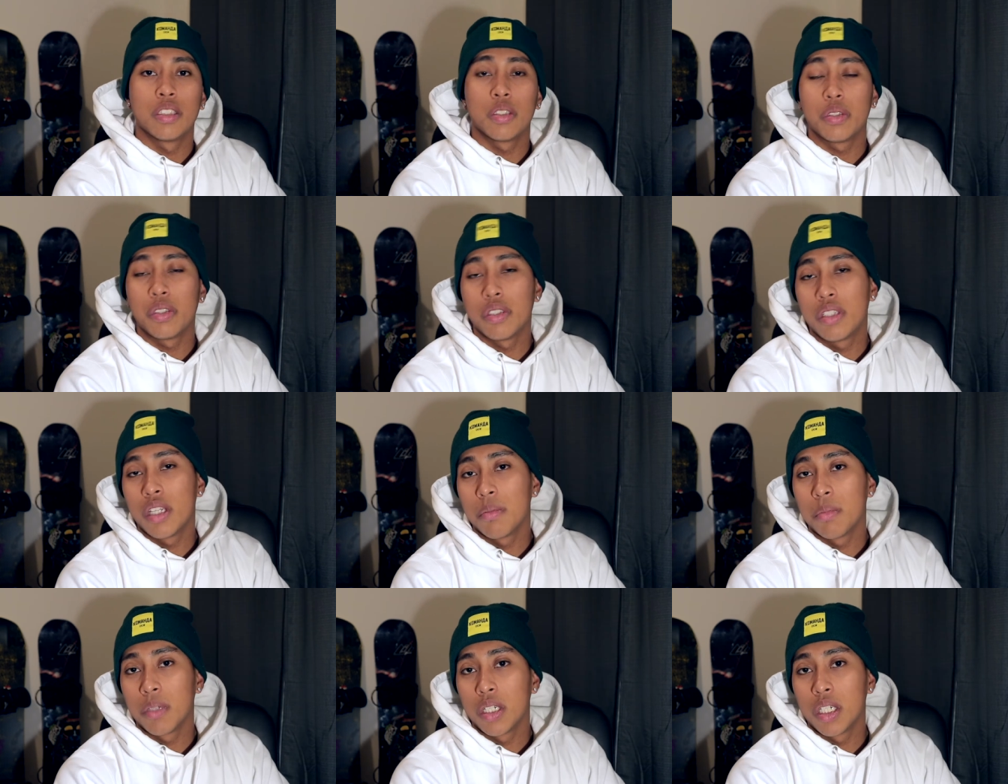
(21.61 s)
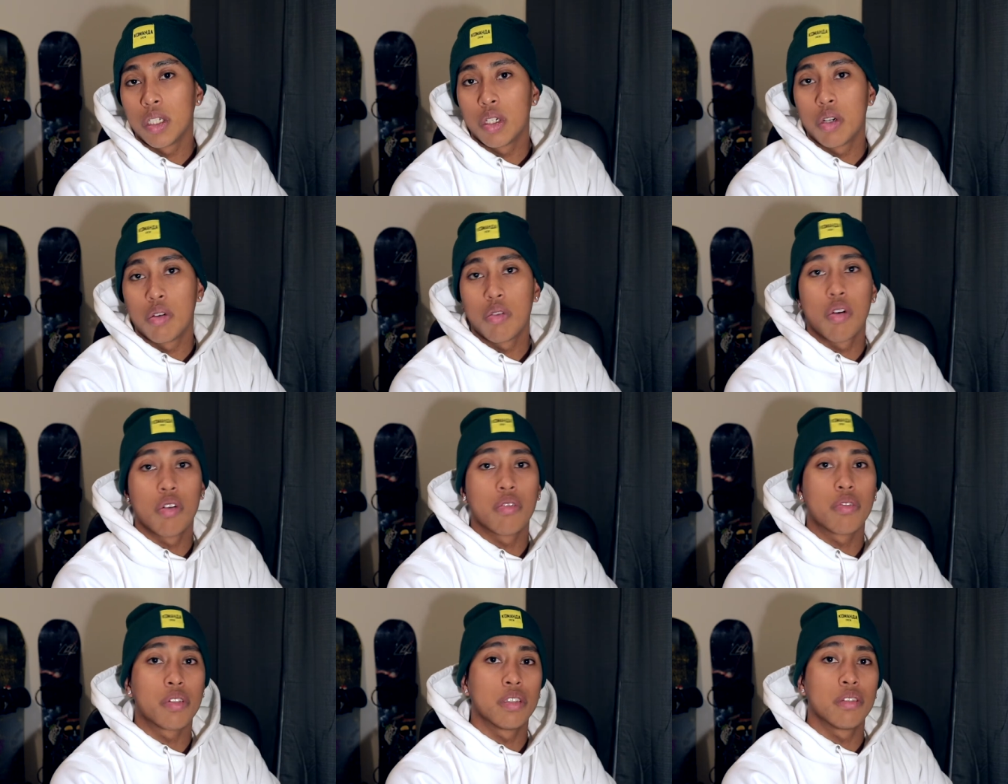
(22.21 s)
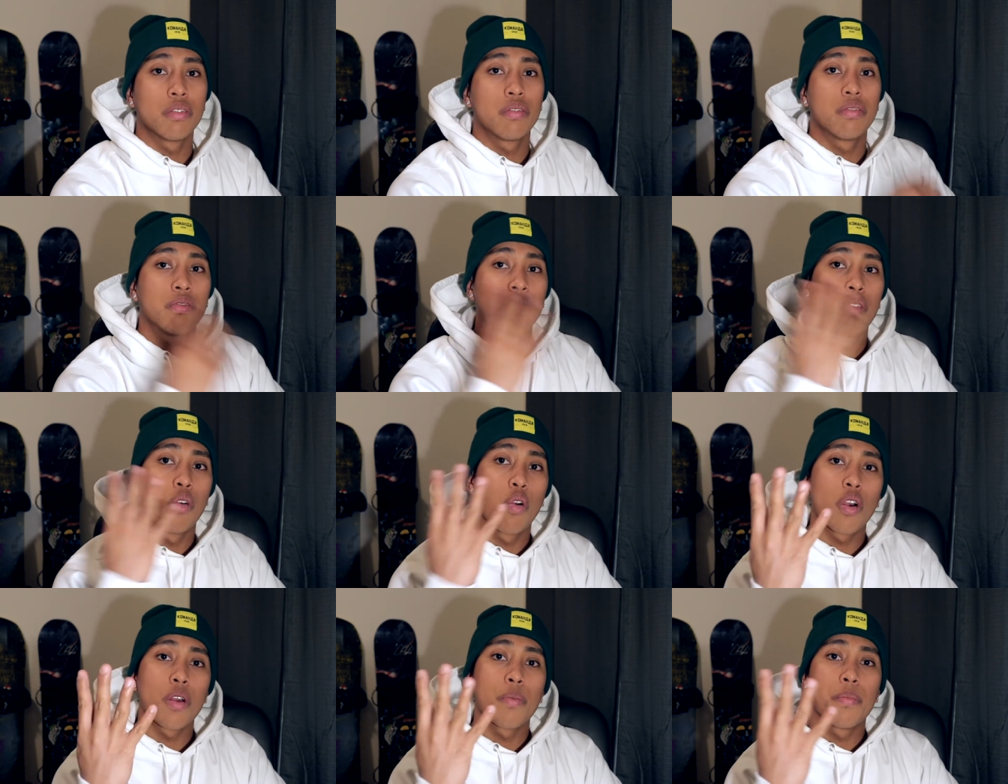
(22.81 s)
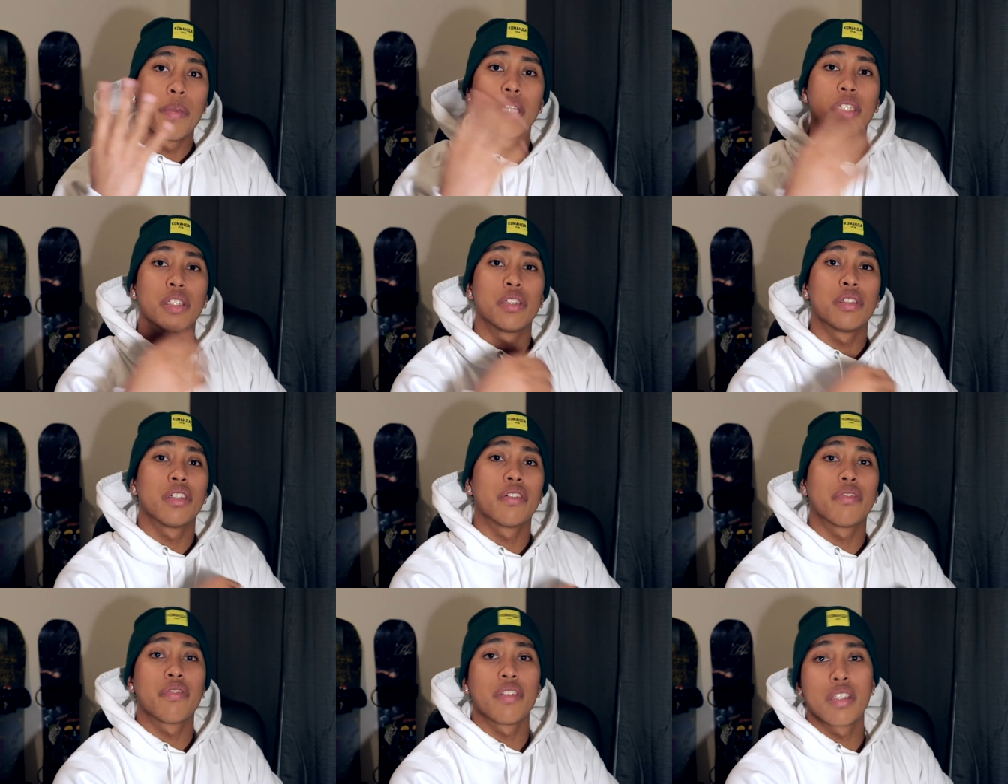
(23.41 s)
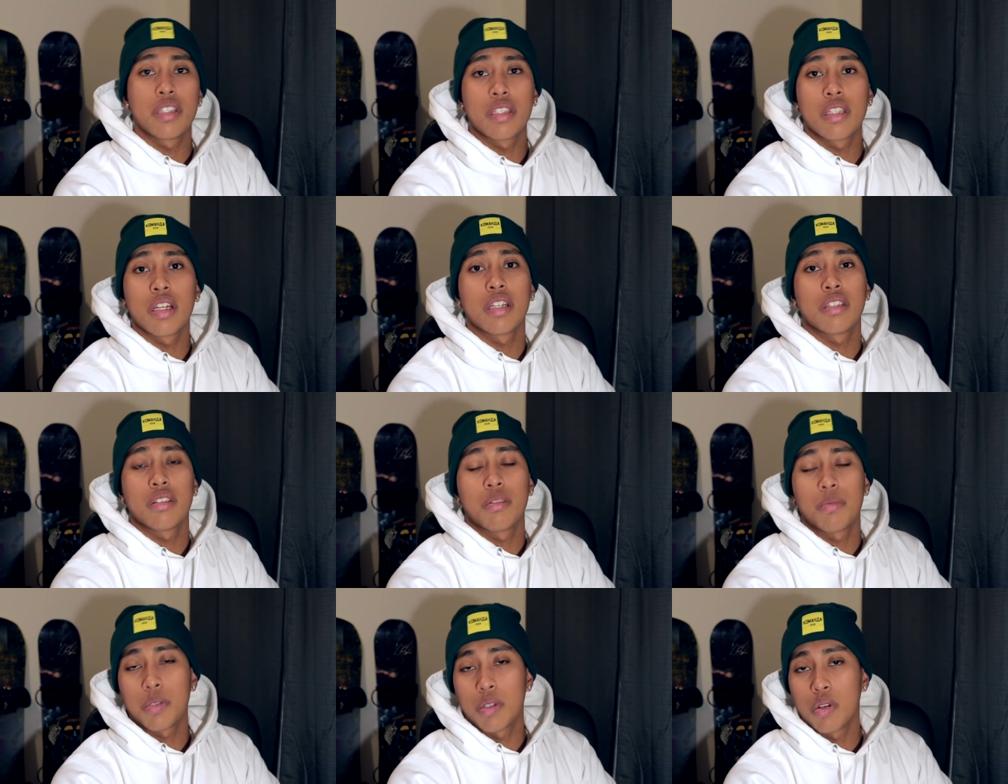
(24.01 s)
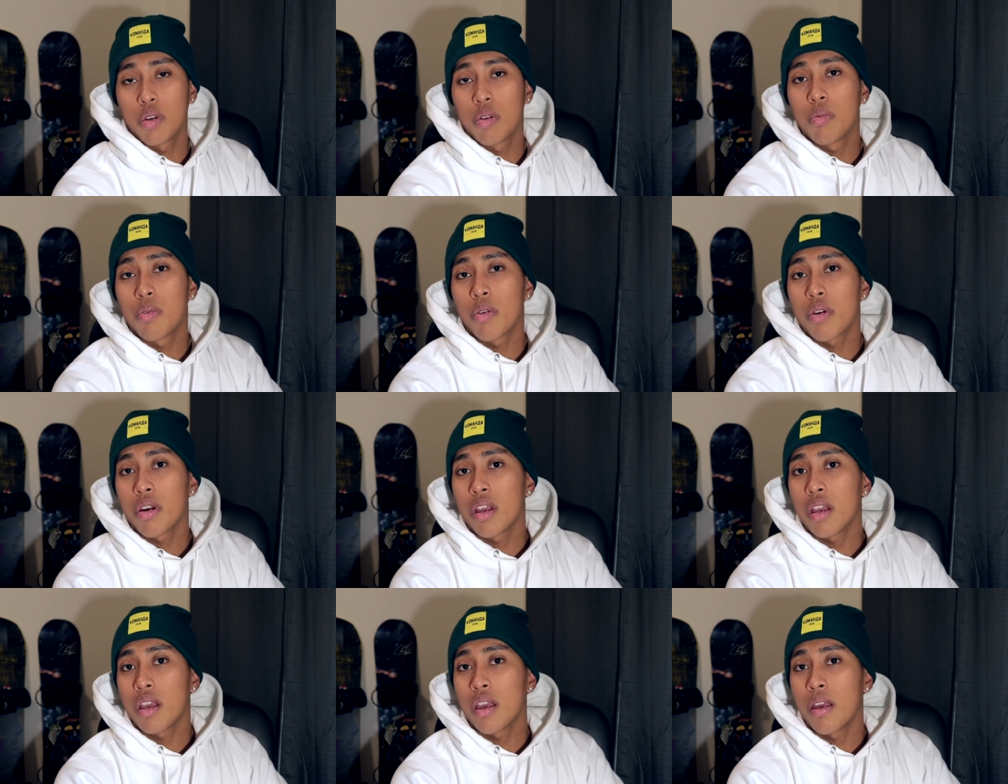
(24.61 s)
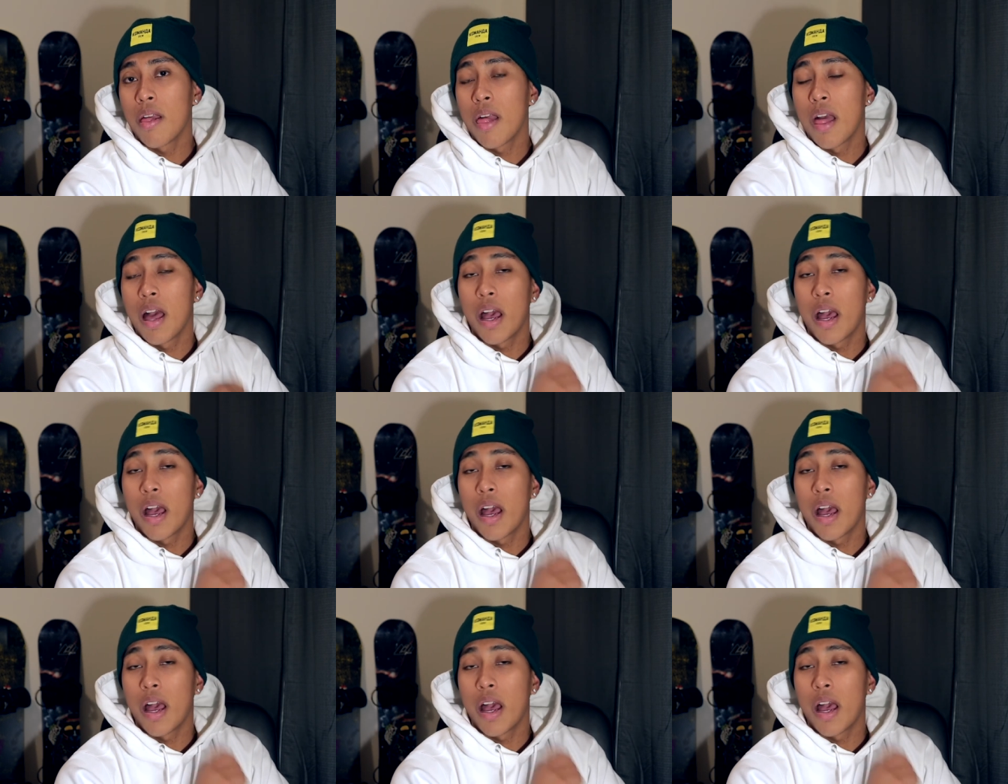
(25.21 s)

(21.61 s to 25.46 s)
So today I'm gonna go over the four major different styles of snowboarding.